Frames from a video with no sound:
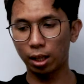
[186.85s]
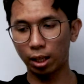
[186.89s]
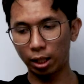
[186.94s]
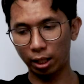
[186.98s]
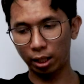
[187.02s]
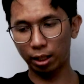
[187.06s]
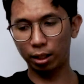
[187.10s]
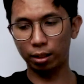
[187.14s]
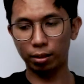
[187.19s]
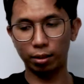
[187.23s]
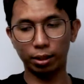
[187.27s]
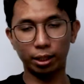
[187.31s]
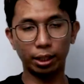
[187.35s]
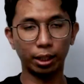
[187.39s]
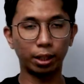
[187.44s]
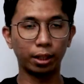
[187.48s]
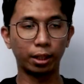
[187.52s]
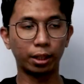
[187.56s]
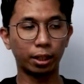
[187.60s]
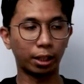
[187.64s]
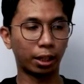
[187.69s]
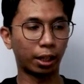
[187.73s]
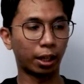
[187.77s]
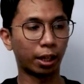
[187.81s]

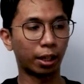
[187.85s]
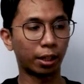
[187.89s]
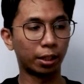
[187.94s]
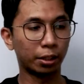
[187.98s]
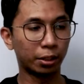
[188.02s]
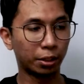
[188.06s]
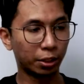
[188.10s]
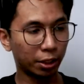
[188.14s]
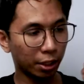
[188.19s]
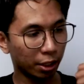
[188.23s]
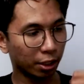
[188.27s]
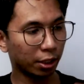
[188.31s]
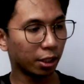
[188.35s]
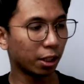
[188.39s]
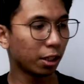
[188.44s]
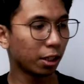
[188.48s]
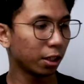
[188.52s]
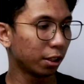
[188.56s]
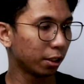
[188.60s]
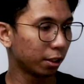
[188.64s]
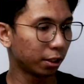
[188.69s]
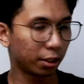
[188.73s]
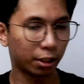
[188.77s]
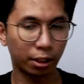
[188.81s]
already got
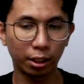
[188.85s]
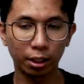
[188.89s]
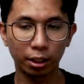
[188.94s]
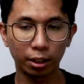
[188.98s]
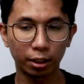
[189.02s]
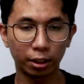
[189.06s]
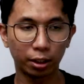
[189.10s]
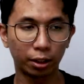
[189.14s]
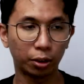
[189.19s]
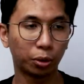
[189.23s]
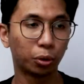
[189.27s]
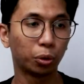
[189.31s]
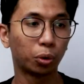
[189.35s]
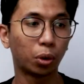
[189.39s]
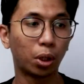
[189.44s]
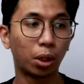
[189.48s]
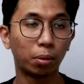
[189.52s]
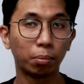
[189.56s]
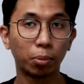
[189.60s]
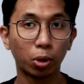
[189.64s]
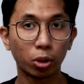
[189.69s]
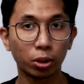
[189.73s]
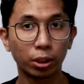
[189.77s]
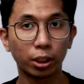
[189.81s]
scissors to
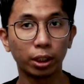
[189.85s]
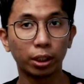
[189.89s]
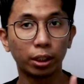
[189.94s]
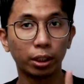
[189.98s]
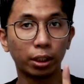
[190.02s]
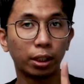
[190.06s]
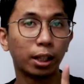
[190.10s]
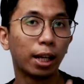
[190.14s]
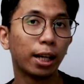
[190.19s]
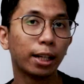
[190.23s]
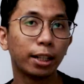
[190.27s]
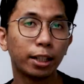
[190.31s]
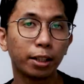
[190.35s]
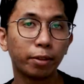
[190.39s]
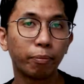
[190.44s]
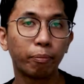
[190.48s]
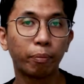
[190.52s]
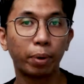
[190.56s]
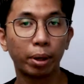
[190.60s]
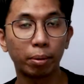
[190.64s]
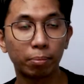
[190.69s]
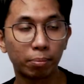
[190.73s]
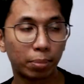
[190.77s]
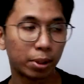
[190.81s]
unboxing another
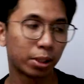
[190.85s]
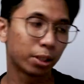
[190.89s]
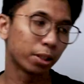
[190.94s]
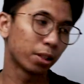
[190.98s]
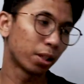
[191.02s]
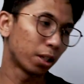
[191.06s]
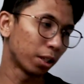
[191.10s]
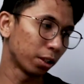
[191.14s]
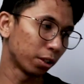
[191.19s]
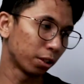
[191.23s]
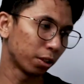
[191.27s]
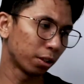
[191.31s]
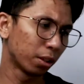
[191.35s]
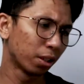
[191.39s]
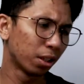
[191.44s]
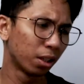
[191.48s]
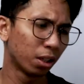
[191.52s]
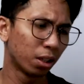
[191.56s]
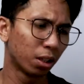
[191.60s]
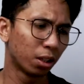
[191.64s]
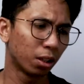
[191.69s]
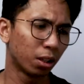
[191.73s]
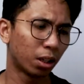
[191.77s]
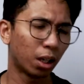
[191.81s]
Pampas Grass.
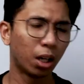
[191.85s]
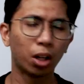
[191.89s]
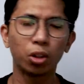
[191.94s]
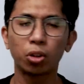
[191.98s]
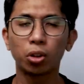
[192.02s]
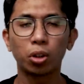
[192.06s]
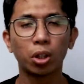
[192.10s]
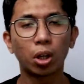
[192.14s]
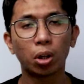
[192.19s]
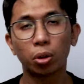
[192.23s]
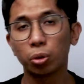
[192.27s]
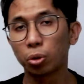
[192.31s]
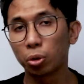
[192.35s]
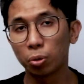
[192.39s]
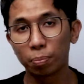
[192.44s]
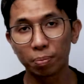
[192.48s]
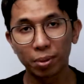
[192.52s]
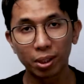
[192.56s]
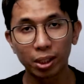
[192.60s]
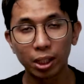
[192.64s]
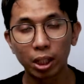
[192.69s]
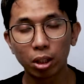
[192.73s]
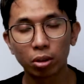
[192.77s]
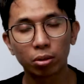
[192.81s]
I don't know how to
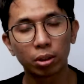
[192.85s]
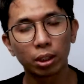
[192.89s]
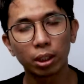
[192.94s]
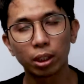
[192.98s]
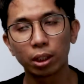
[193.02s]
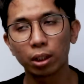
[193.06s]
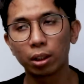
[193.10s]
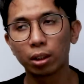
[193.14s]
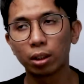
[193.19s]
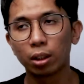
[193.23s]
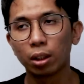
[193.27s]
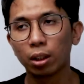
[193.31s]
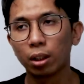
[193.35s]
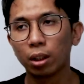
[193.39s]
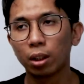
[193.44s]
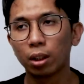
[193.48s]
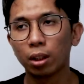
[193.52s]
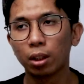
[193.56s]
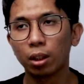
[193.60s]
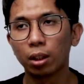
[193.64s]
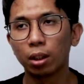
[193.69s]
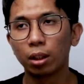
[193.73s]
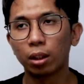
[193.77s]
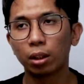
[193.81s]
pronounce it.
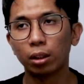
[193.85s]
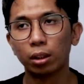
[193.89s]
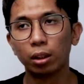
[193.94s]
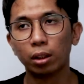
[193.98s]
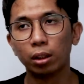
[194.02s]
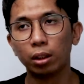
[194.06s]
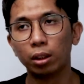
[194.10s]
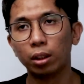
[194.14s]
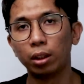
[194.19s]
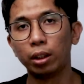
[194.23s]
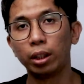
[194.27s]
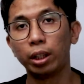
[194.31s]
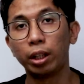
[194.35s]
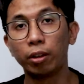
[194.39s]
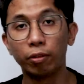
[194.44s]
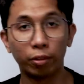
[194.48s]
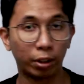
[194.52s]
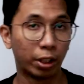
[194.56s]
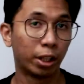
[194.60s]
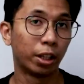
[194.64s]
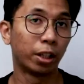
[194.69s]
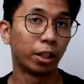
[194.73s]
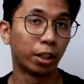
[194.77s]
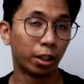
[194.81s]

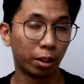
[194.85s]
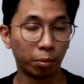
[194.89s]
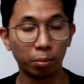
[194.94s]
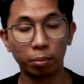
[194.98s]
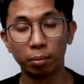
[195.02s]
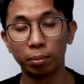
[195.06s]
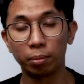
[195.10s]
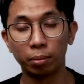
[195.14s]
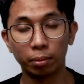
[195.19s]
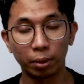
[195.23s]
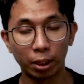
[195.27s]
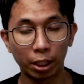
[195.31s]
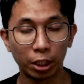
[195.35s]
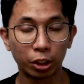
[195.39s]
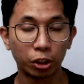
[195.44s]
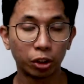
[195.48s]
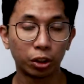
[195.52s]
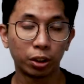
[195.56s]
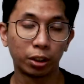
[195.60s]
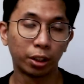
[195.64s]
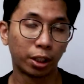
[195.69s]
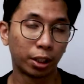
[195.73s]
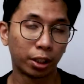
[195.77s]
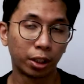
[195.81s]
If in
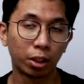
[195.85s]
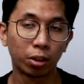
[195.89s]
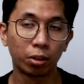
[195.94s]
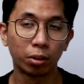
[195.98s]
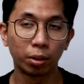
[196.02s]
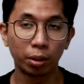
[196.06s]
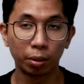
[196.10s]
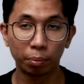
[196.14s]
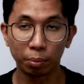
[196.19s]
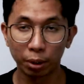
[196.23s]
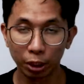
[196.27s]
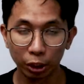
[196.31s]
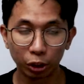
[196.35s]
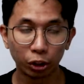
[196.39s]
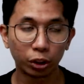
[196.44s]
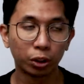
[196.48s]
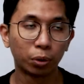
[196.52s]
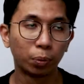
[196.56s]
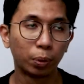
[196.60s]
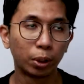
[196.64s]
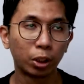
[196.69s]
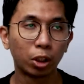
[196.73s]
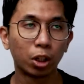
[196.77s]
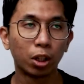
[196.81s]
Asia right now, in
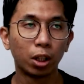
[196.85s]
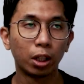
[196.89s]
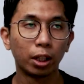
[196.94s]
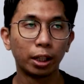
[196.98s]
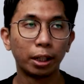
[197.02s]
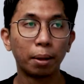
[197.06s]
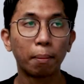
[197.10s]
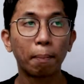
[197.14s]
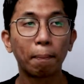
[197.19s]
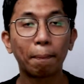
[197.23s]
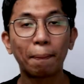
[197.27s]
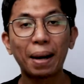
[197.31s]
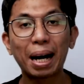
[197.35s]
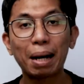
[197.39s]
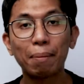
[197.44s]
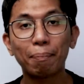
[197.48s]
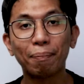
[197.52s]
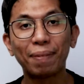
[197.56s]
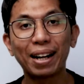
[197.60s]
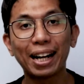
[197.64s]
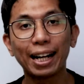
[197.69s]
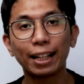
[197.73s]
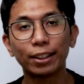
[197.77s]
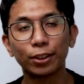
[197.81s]
Malaysia we call it
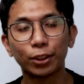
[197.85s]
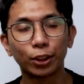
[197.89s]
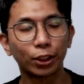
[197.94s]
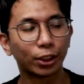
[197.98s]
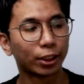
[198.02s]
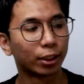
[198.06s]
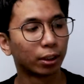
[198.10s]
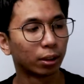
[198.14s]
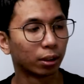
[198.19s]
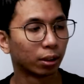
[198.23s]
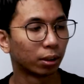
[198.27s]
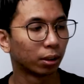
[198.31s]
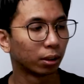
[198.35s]
Pampas